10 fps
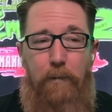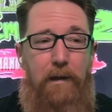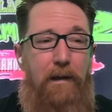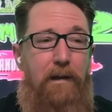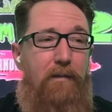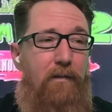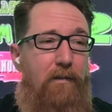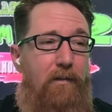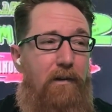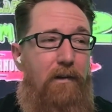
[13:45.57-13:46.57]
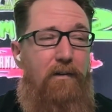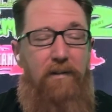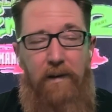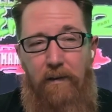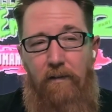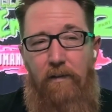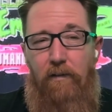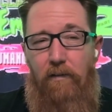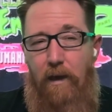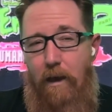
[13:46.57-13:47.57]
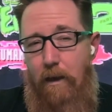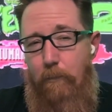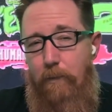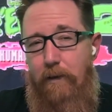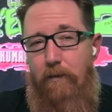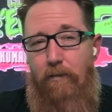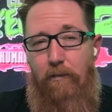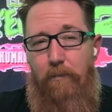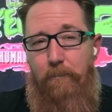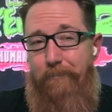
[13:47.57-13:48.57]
It's cheesy, it's campy, it's